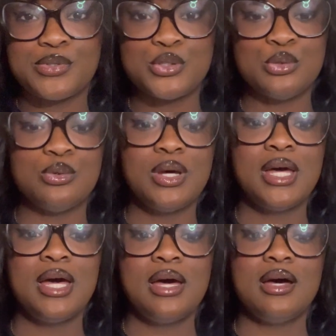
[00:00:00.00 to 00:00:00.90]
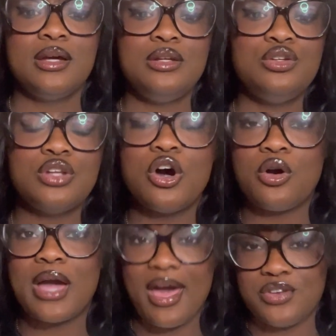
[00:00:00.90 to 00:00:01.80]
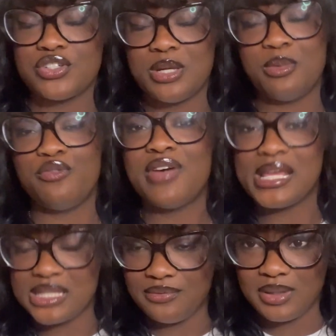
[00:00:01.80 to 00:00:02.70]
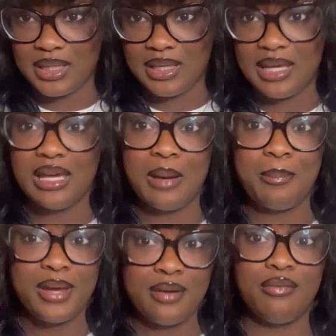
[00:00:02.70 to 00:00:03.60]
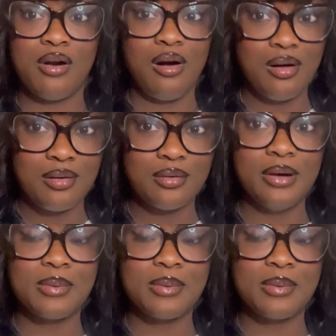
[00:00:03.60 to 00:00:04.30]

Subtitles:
to, counter him effectively and get a pinfall on him,